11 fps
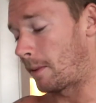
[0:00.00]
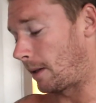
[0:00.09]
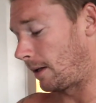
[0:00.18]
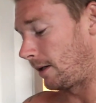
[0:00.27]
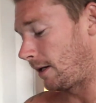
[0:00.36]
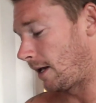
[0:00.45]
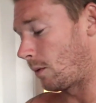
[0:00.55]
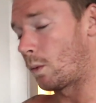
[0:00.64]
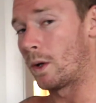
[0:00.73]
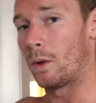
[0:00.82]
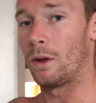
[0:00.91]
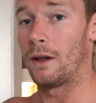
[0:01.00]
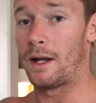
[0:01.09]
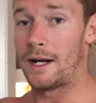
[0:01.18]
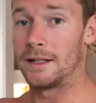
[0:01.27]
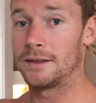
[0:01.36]
but it will
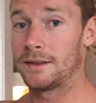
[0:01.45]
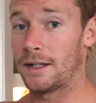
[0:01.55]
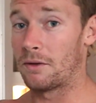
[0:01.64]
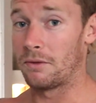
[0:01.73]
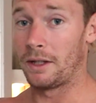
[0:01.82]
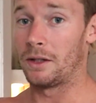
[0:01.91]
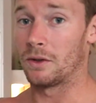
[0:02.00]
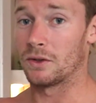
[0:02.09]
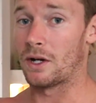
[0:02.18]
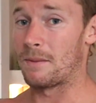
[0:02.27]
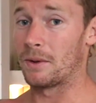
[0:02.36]
last a really long time.